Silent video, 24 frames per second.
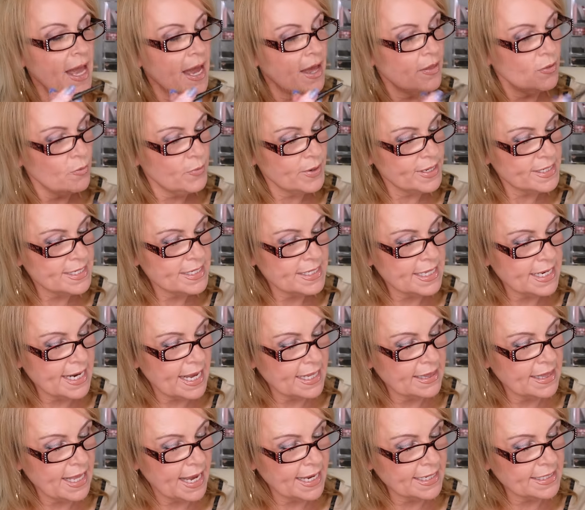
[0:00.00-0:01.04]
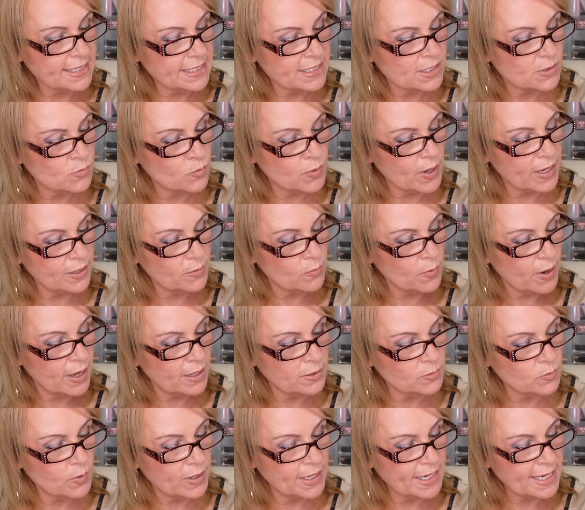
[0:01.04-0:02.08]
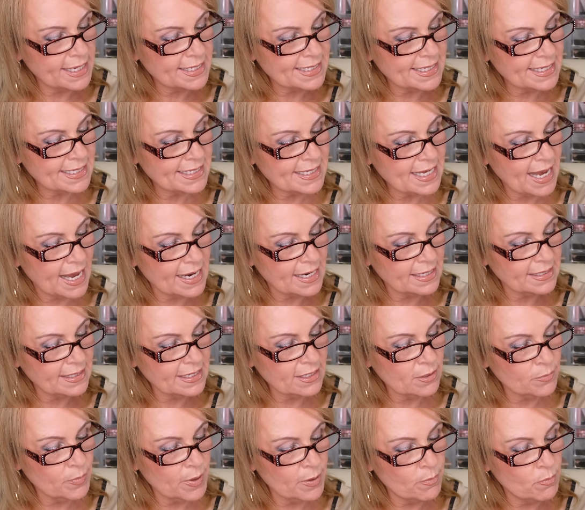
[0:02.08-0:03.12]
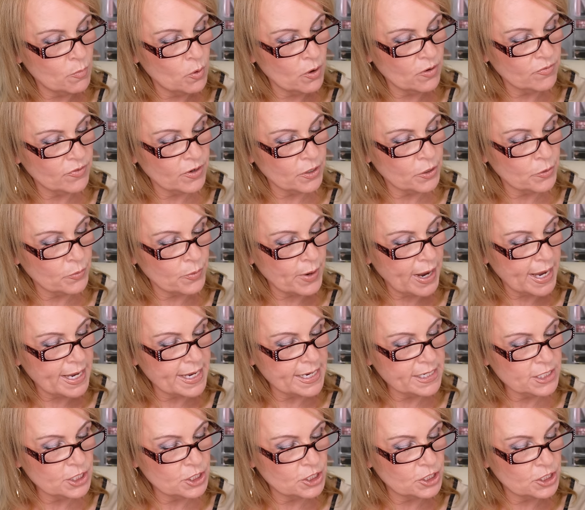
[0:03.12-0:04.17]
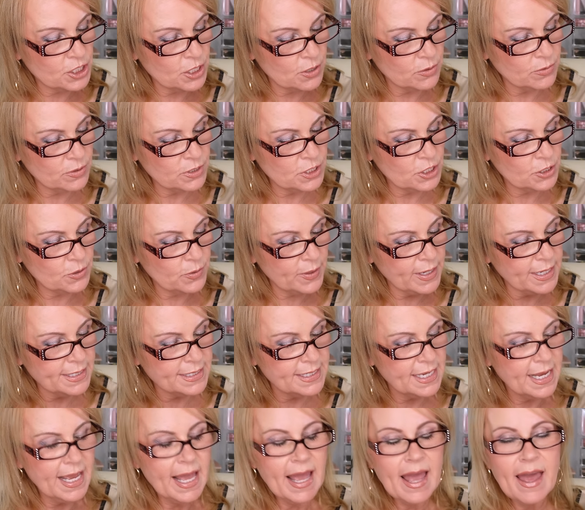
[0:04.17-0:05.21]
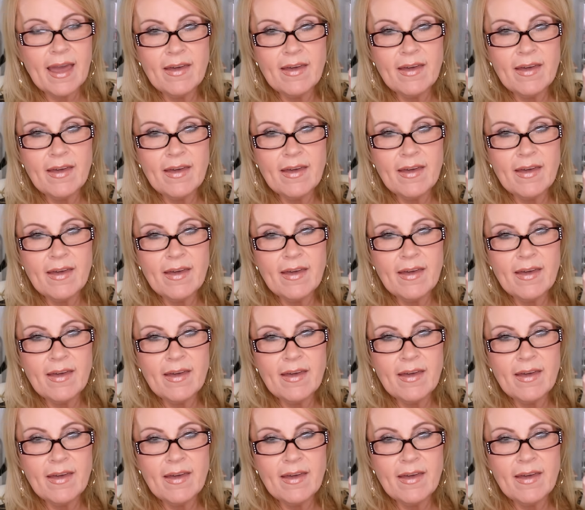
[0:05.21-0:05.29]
And the reason that I like this Wet n Wild one is it's got a little bit more of a grayish tone to it.